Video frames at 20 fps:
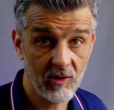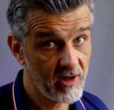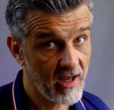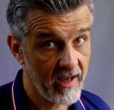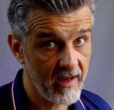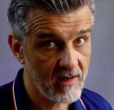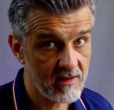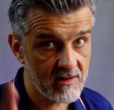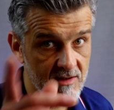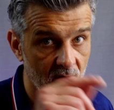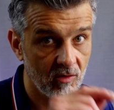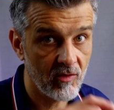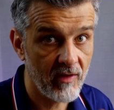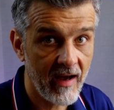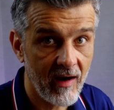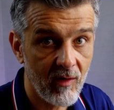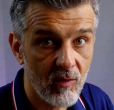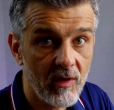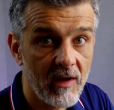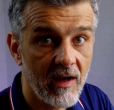Okay, so
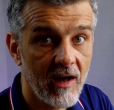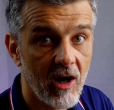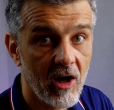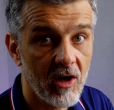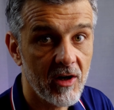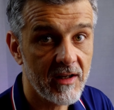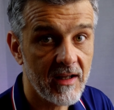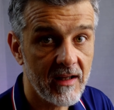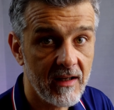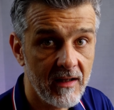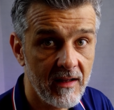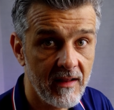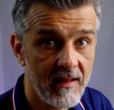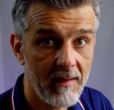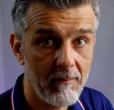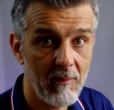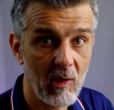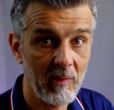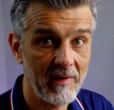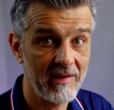now we are in
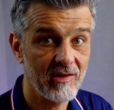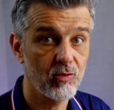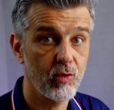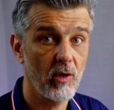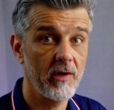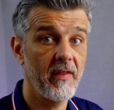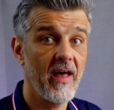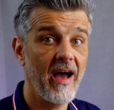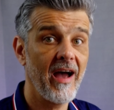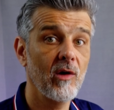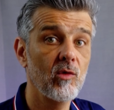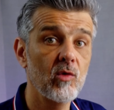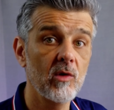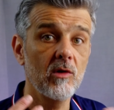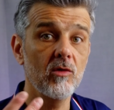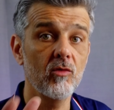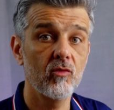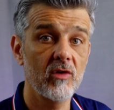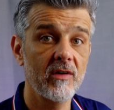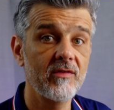the moment when I
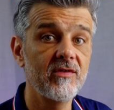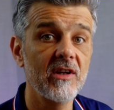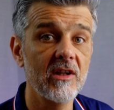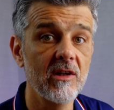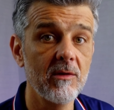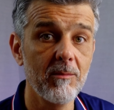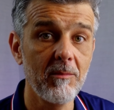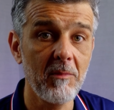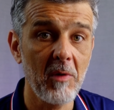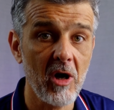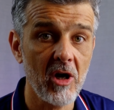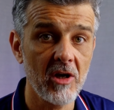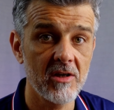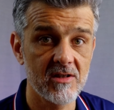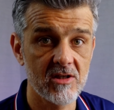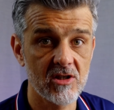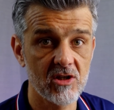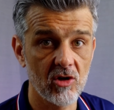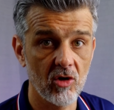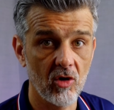will reveal my
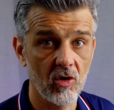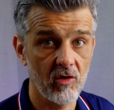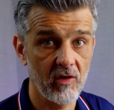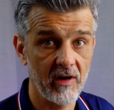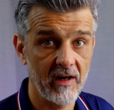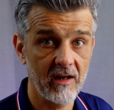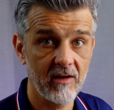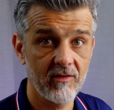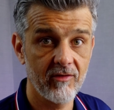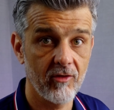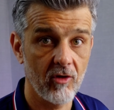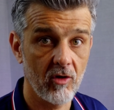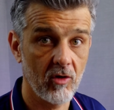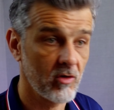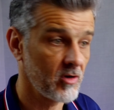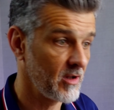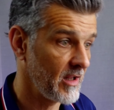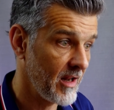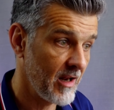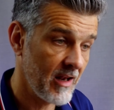scoring
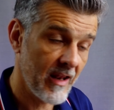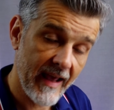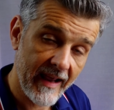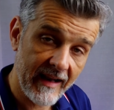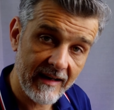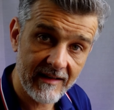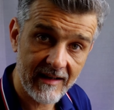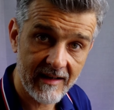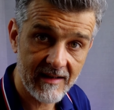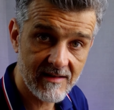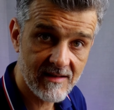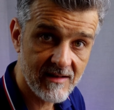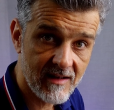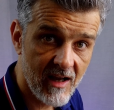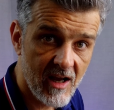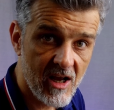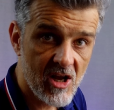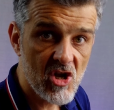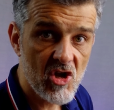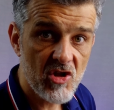for the latest
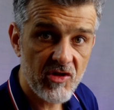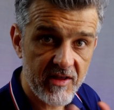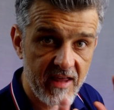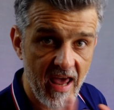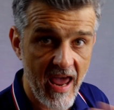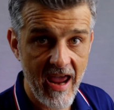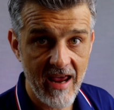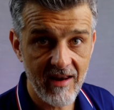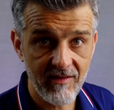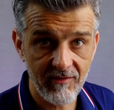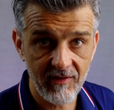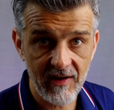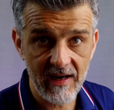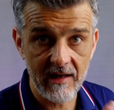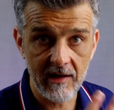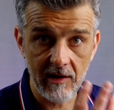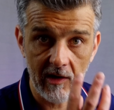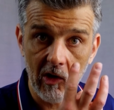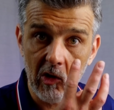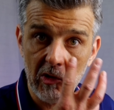10
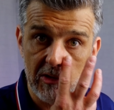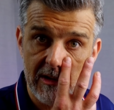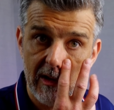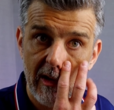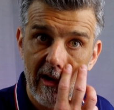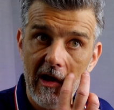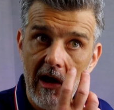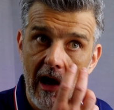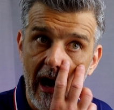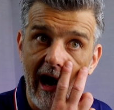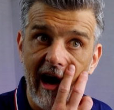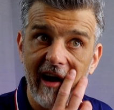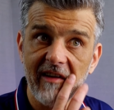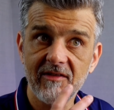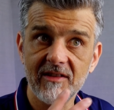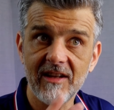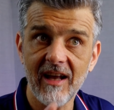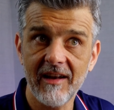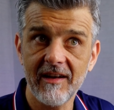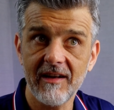videos.
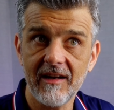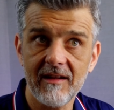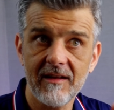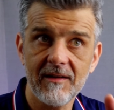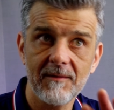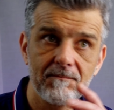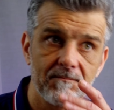I've done it